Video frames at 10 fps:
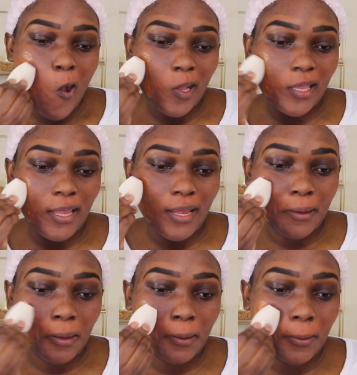Okay,
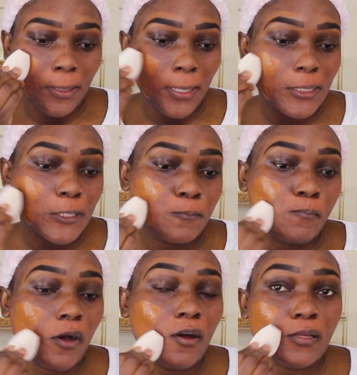this
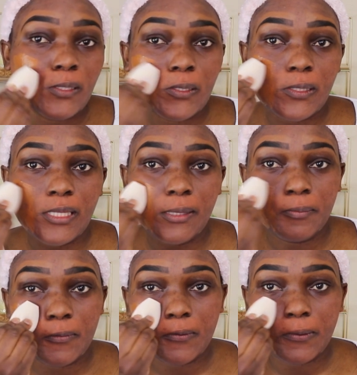sponge
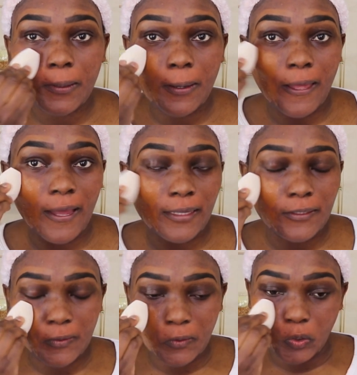seems
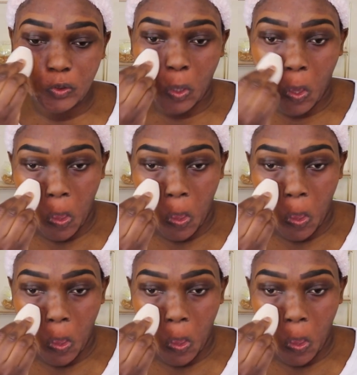nice.